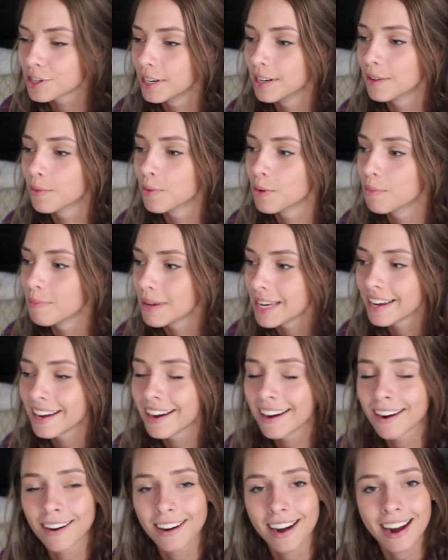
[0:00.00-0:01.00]
she will be
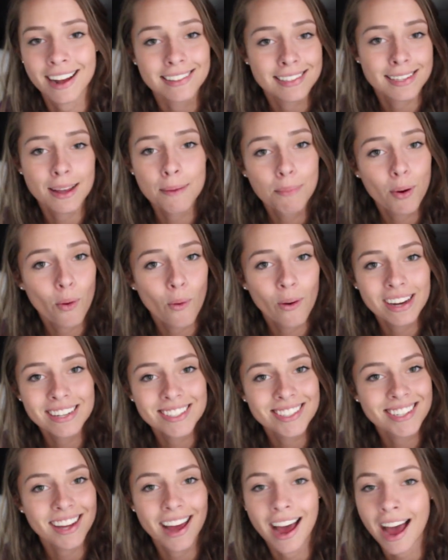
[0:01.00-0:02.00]
here at some
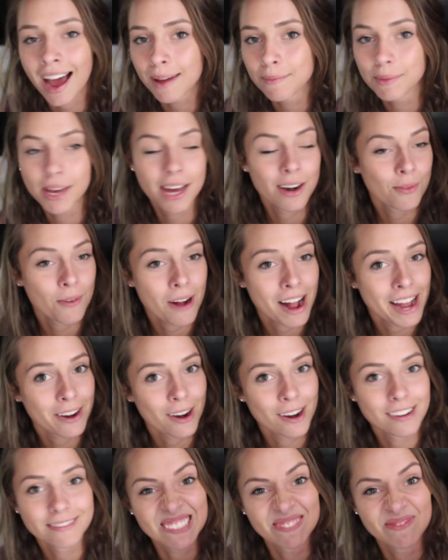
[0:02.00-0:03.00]
point. I'm gonna ride
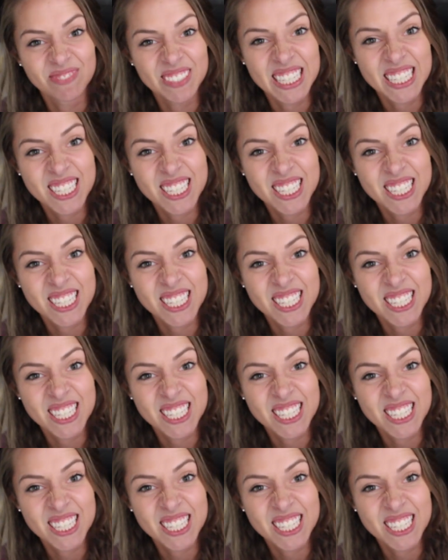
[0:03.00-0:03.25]
her. I'm